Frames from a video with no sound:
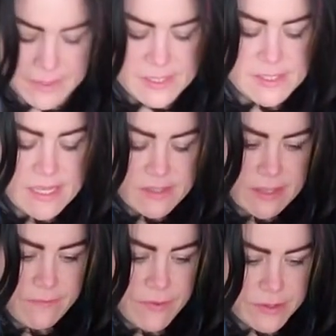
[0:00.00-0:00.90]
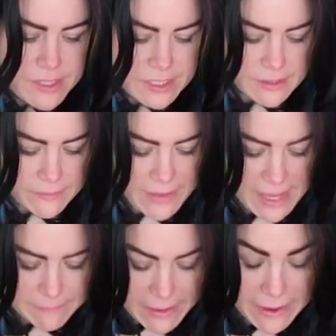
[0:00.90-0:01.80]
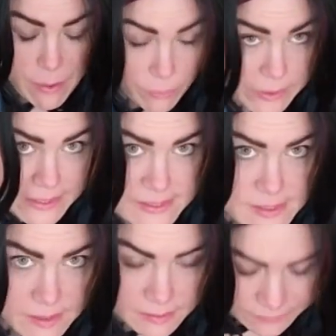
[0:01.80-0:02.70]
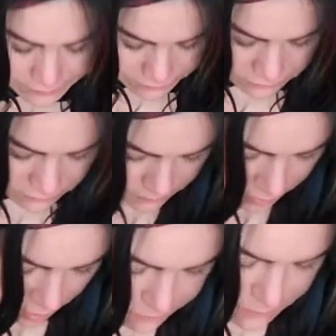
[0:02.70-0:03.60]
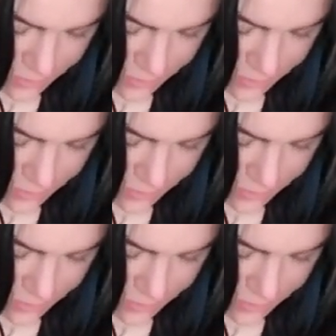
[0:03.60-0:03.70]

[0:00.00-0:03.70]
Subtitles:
But this is actually the first year I've had my oldest on